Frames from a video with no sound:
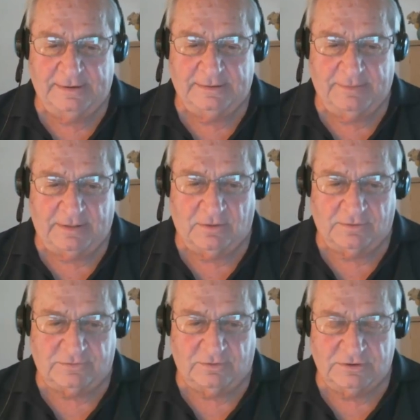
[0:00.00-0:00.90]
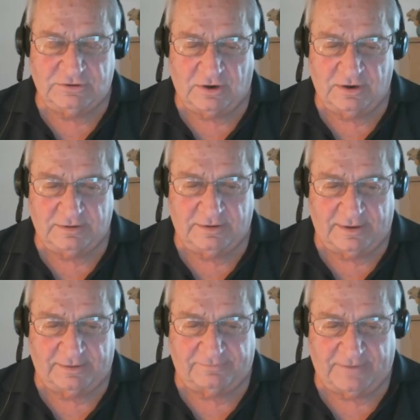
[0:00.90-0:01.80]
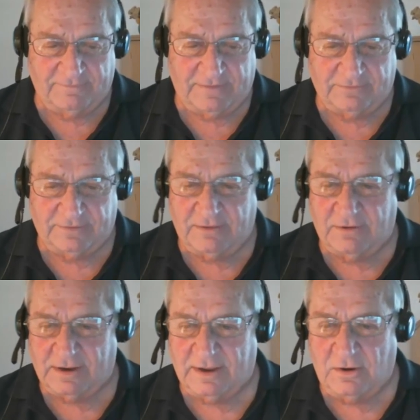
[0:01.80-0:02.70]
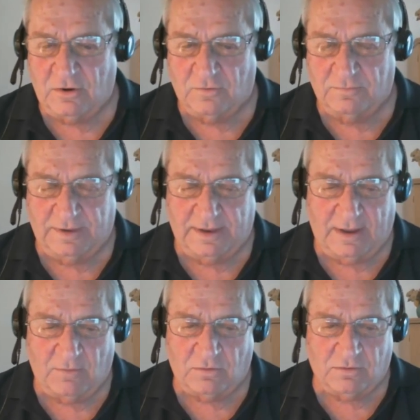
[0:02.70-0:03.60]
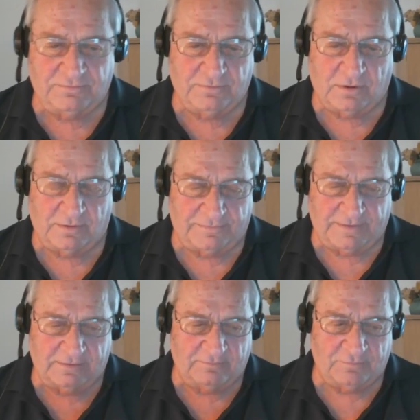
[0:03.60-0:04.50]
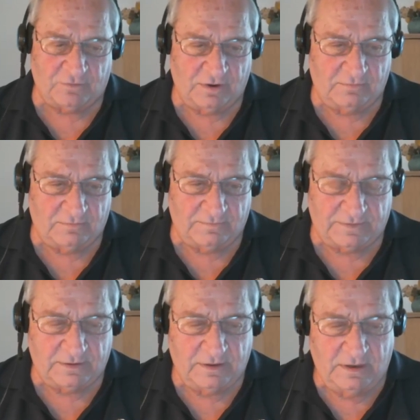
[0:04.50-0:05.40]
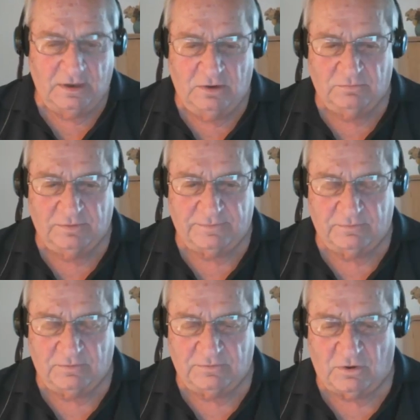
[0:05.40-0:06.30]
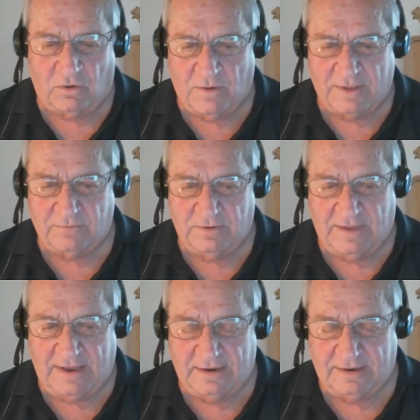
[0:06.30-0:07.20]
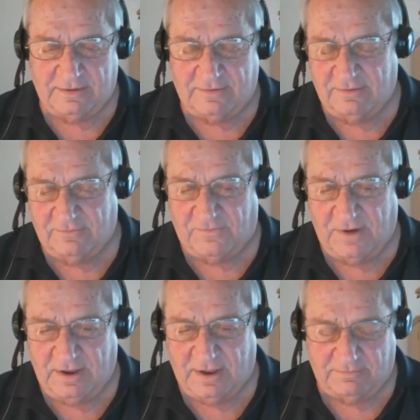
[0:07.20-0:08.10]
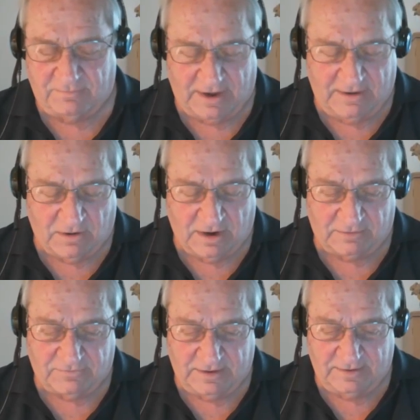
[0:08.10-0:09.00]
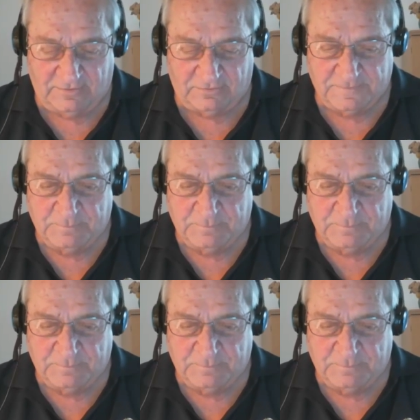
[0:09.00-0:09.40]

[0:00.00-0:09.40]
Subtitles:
make a long story short, 5 days later I got home, and I won't go through all the things and bore you with it was all weather related. The funny, ironic thing is,